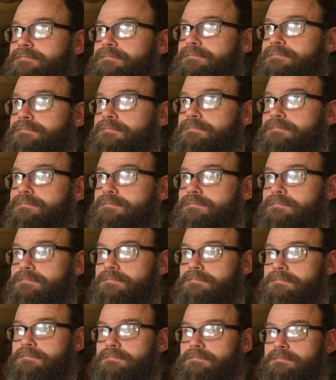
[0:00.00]

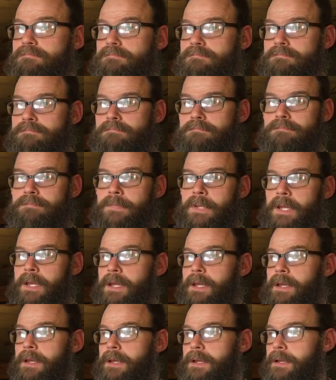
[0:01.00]

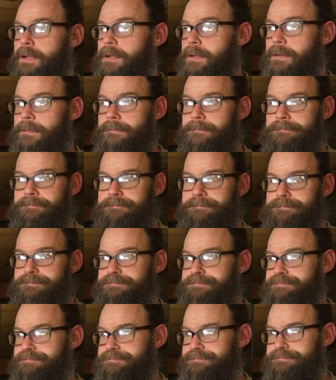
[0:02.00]

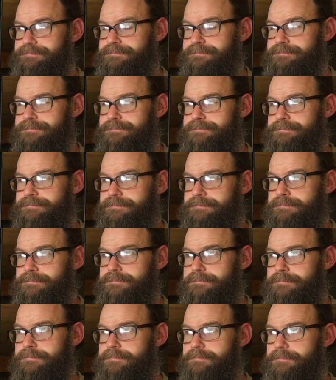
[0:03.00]

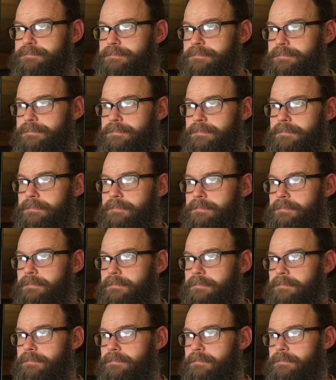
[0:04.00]

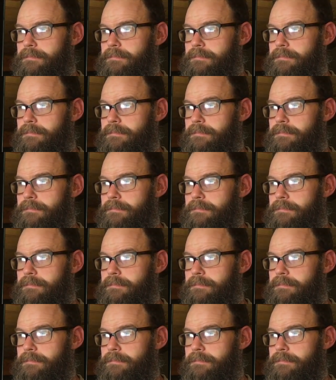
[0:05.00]
[no speech]